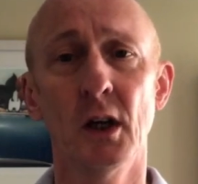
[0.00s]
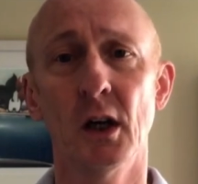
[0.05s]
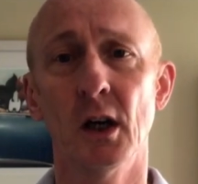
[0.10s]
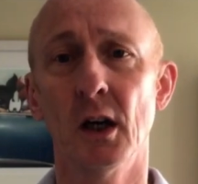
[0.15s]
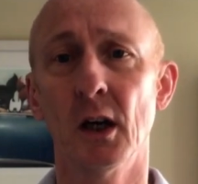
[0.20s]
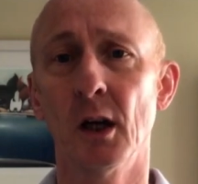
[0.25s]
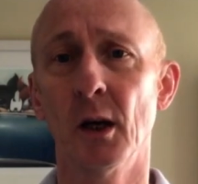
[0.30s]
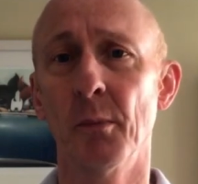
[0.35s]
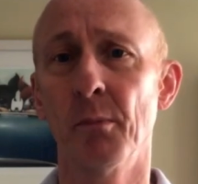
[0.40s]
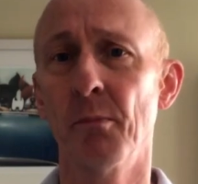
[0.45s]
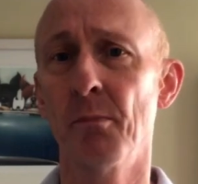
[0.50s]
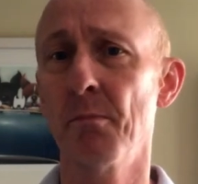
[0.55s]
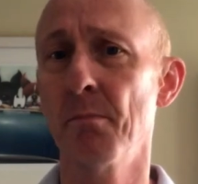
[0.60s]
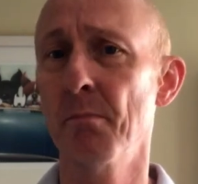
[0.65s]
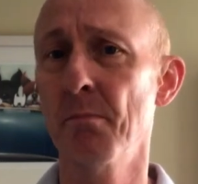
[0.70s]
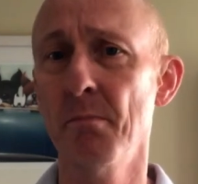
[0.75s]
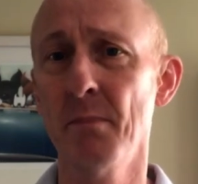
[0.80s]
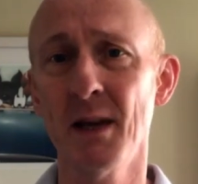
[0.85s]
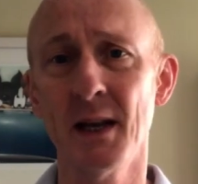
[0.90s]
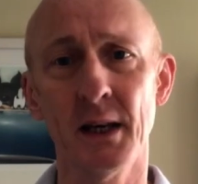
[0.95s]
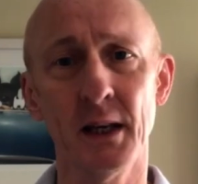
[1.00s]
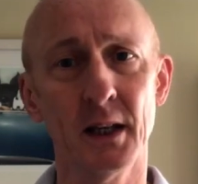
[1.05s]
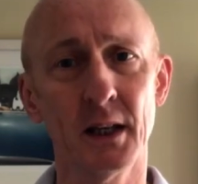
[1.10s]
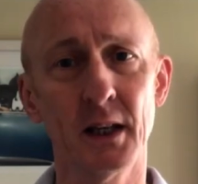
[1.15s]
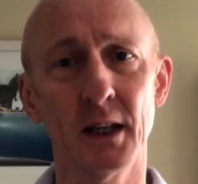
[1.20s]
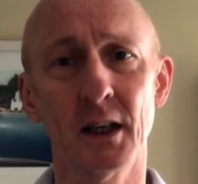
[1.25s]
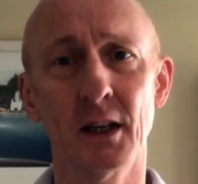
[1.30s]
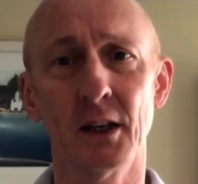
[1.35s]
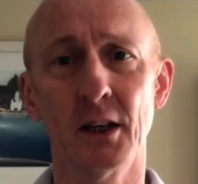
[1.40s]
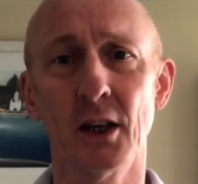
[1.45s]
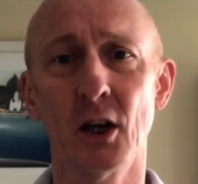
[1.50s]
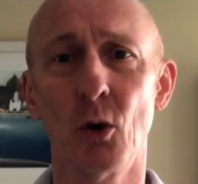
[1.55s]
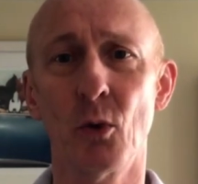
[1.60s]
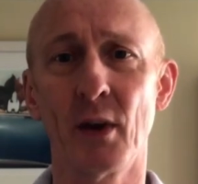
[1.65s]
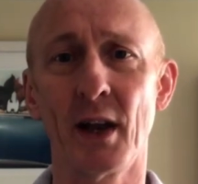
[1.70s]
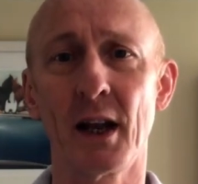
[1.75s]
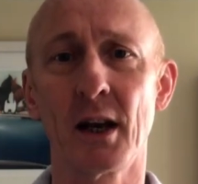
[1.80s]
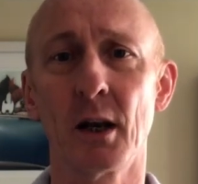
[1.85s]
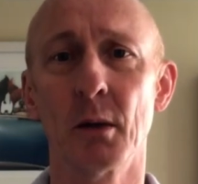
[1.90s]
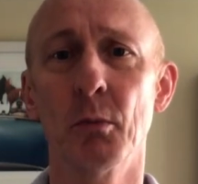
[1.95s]
Many a gig at the old
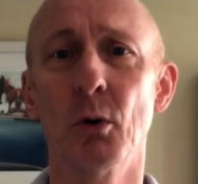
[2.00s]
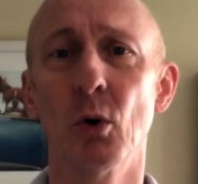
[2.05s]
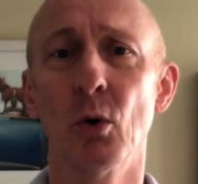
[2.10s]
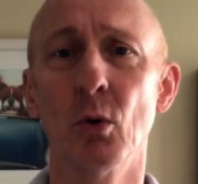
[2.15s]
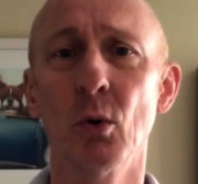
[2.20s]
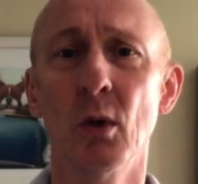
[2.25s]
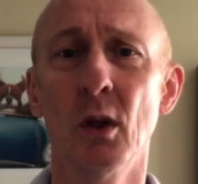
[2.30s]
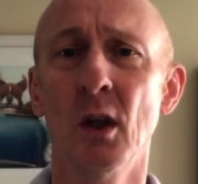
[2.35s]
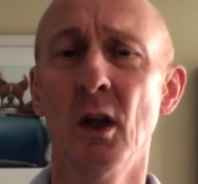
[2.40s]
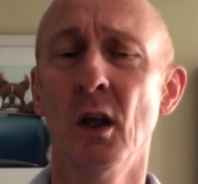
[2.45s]
Acklam Hall,